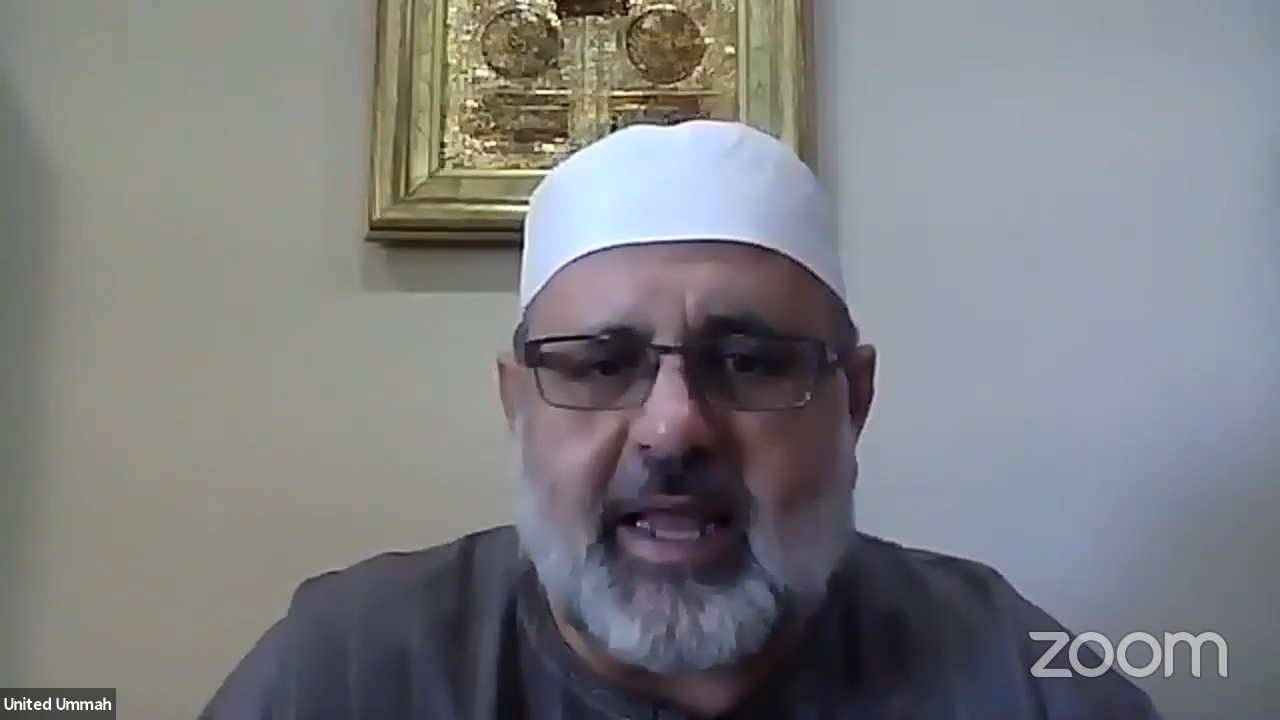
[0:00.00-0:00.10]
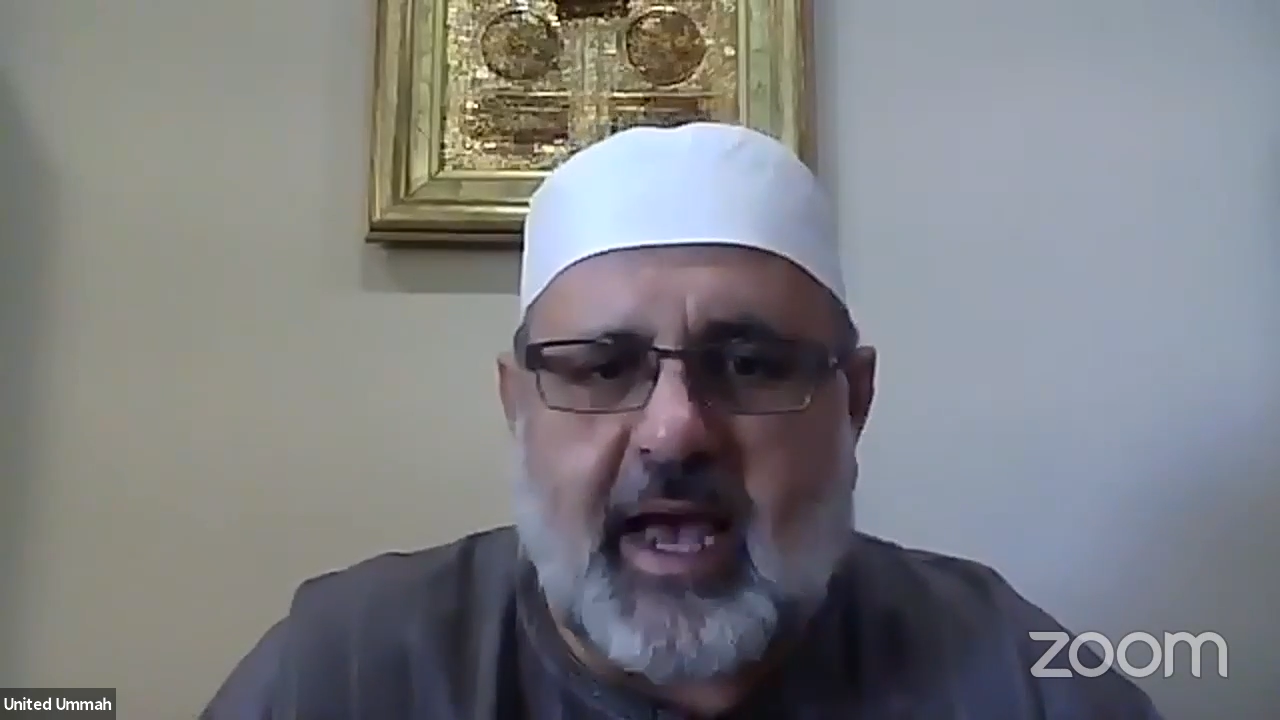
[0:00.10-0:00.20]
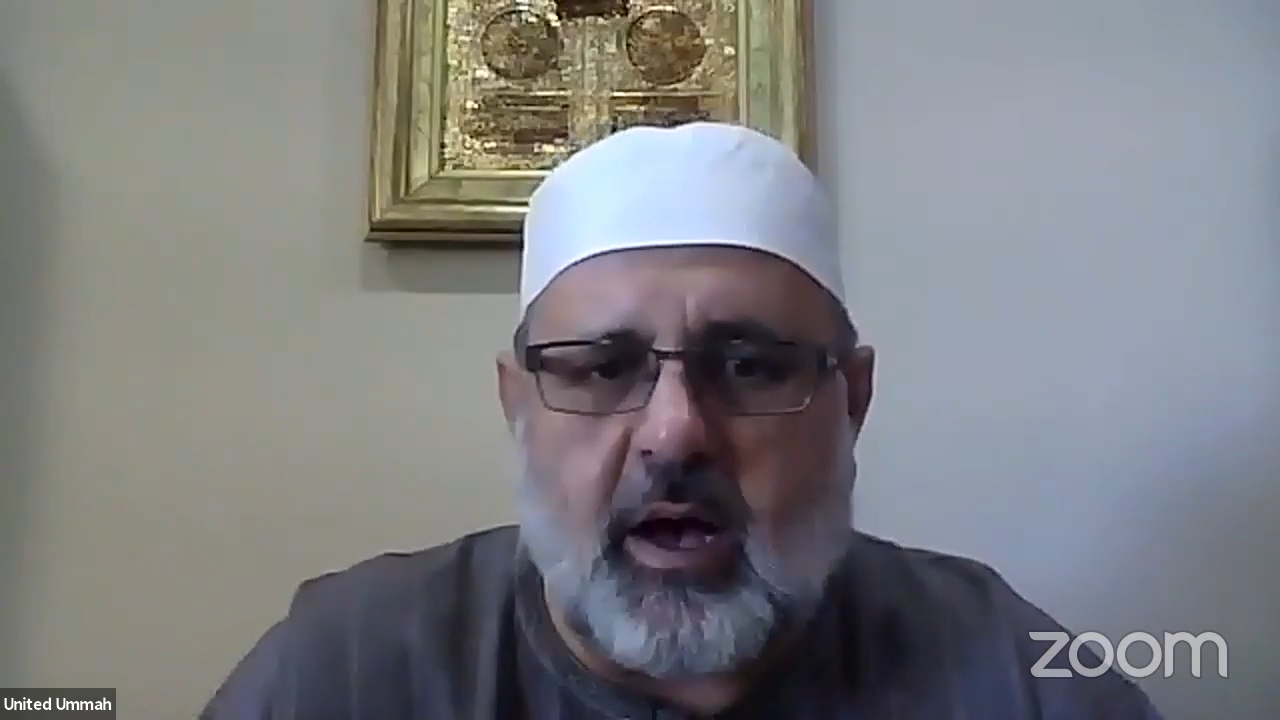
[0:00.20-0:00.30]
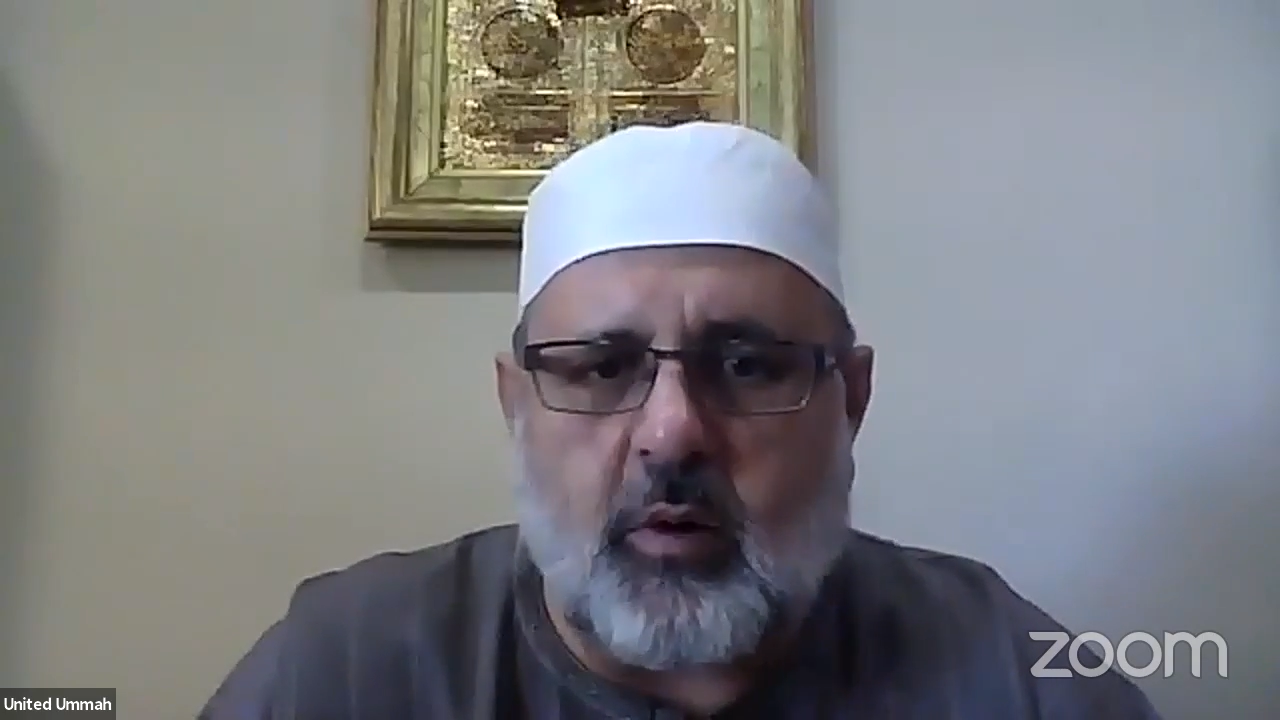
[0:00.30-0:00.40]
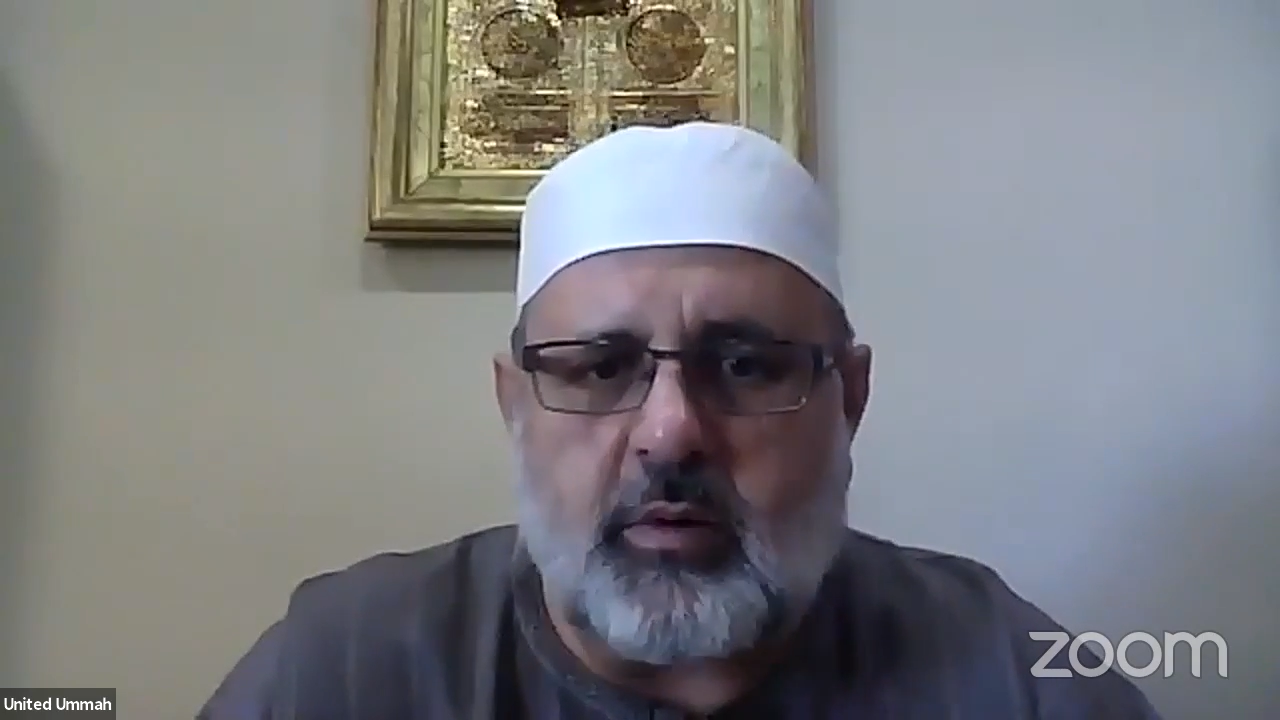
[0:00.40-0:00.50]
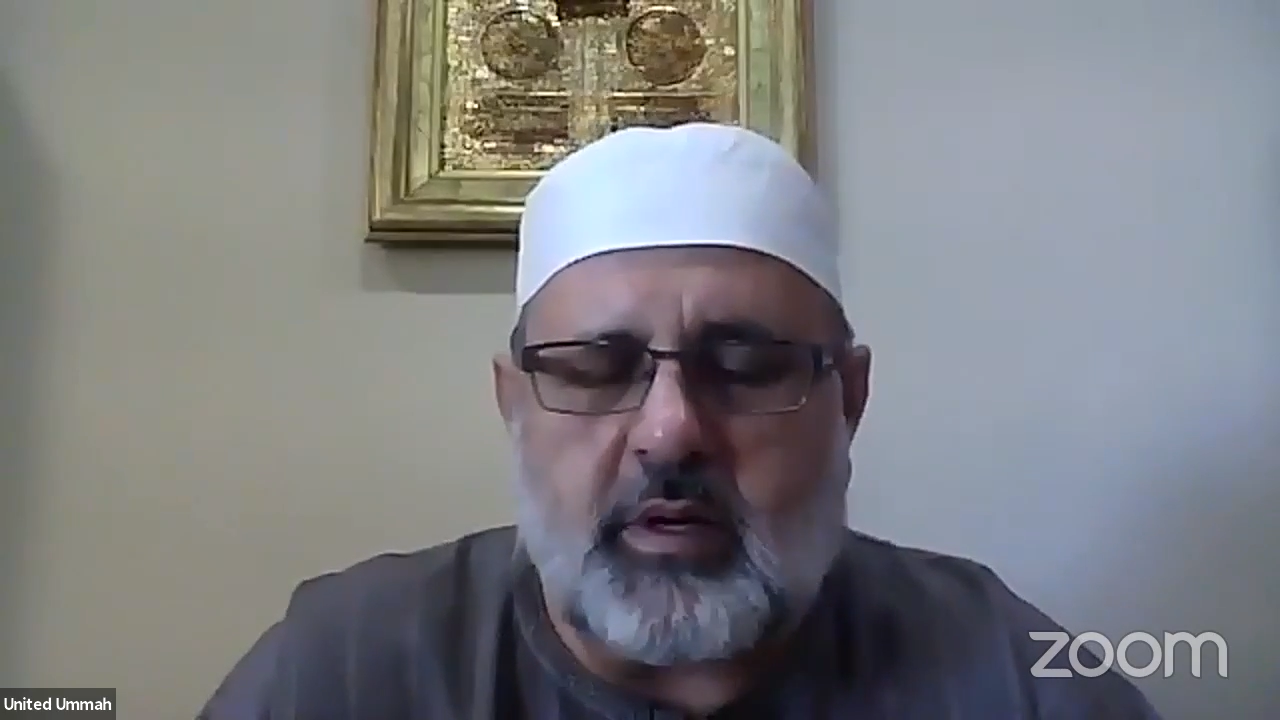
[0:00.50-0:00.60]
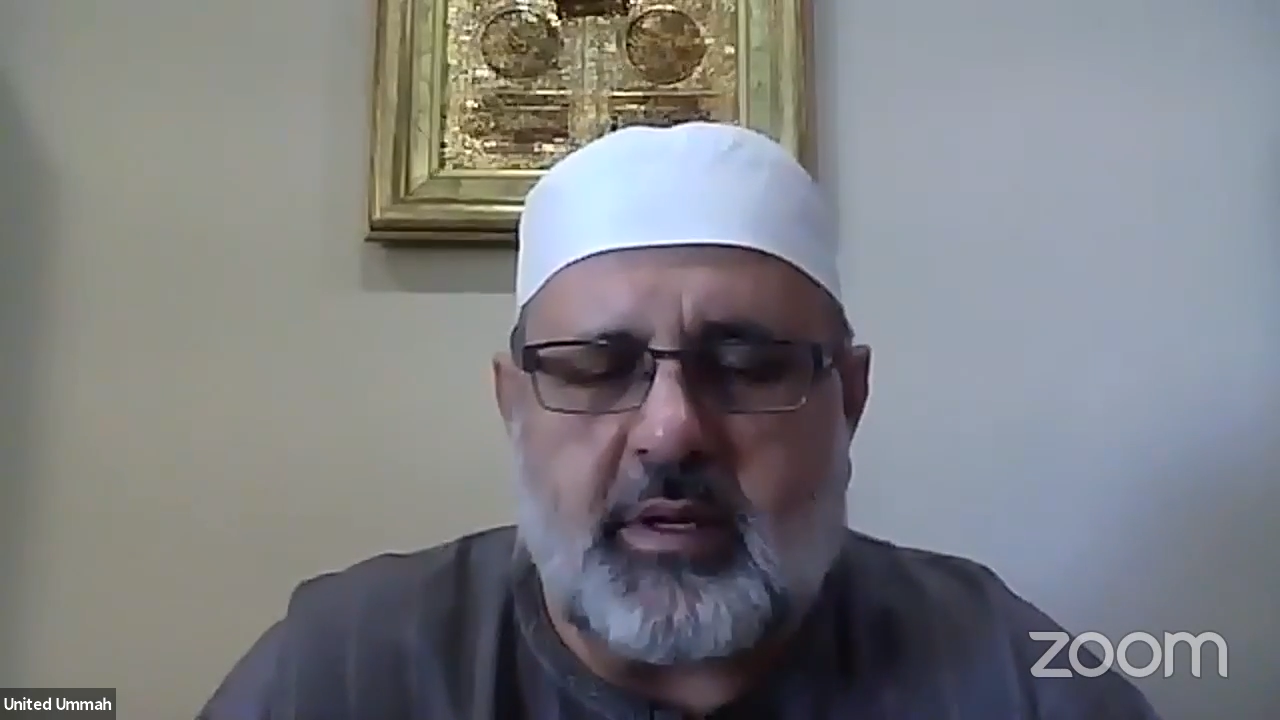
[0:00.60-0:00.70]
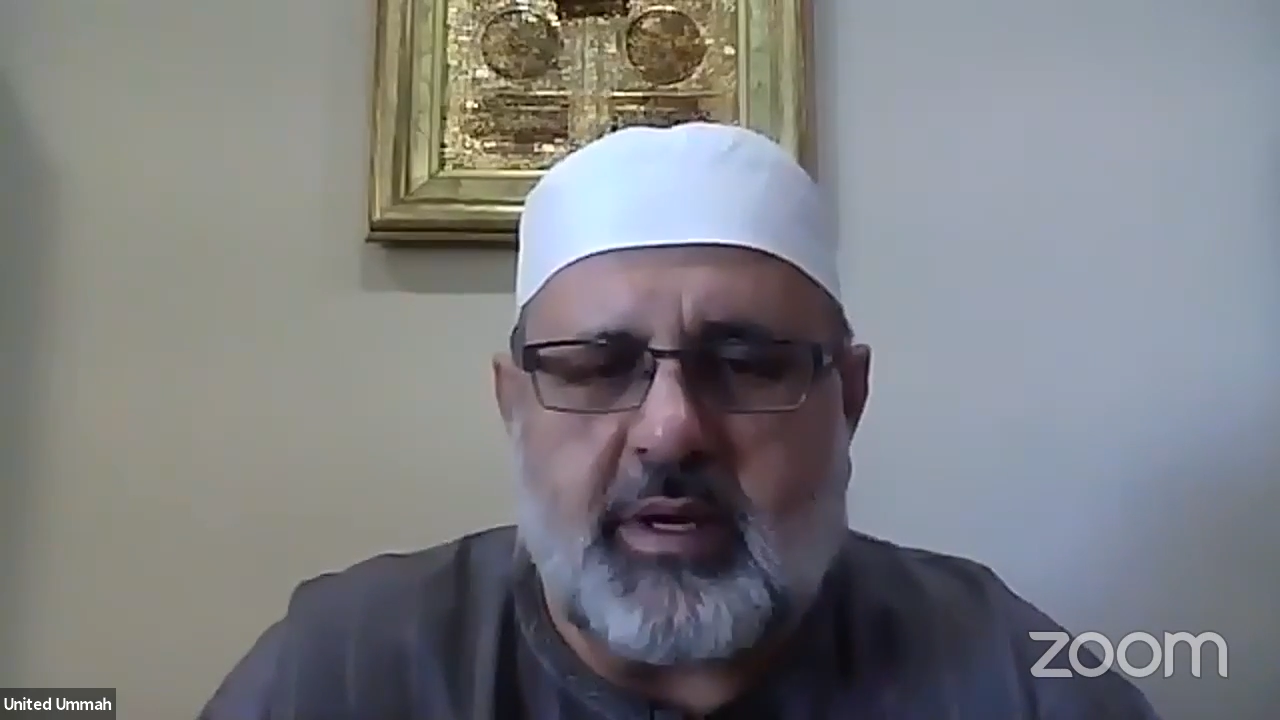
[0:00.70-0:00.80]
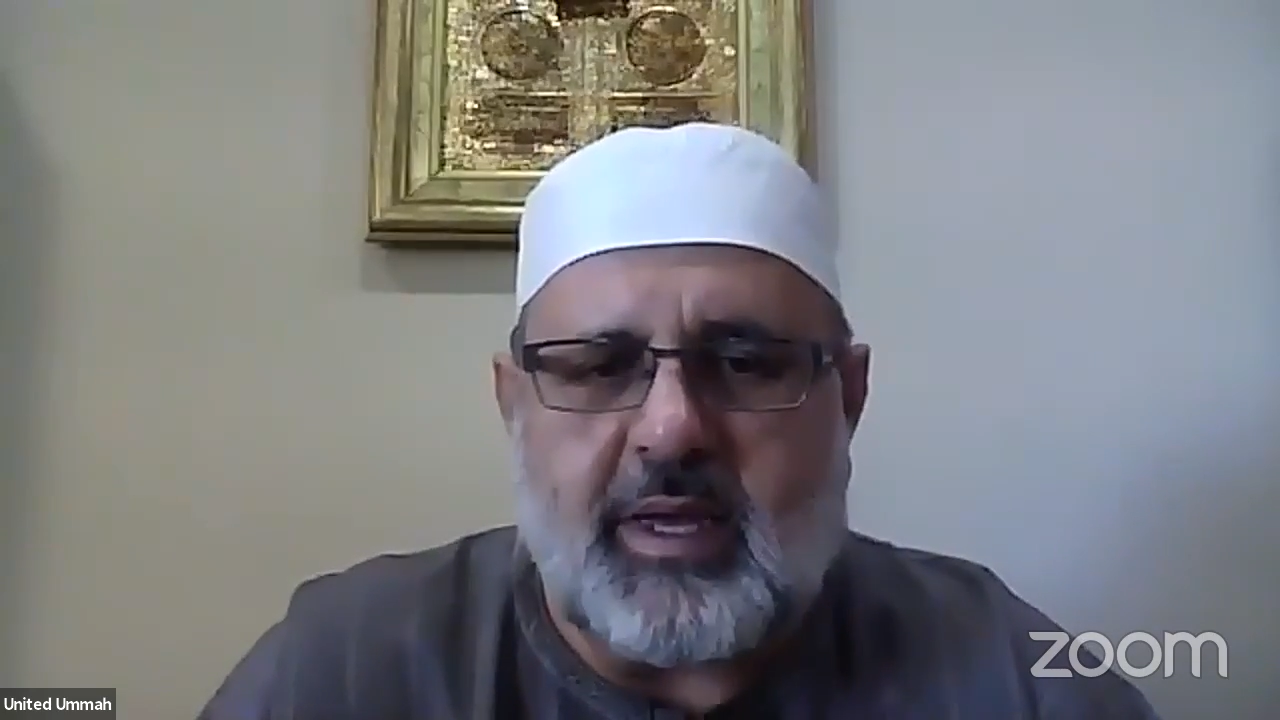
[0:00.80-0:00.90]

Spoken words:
down,